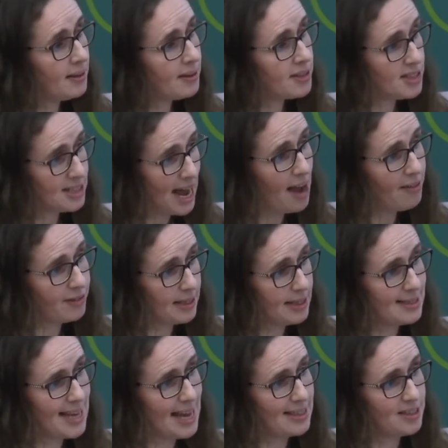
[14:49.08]
staff in
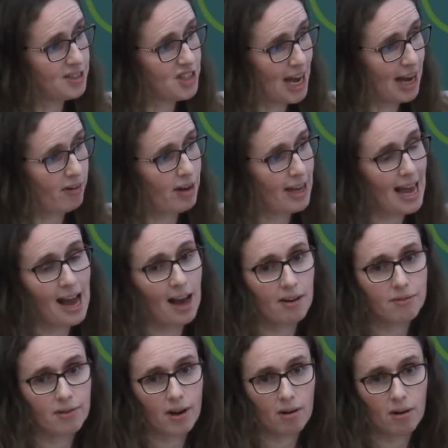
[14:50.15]
these settings generally
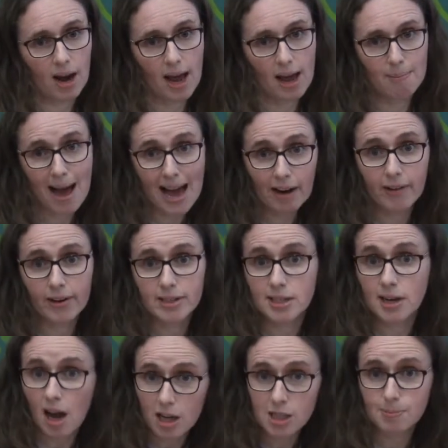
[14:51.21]
have a background in
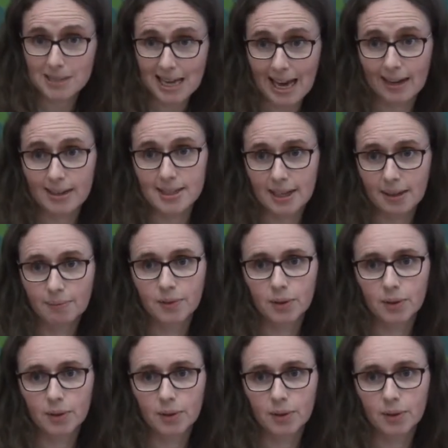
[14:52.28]
hospitality.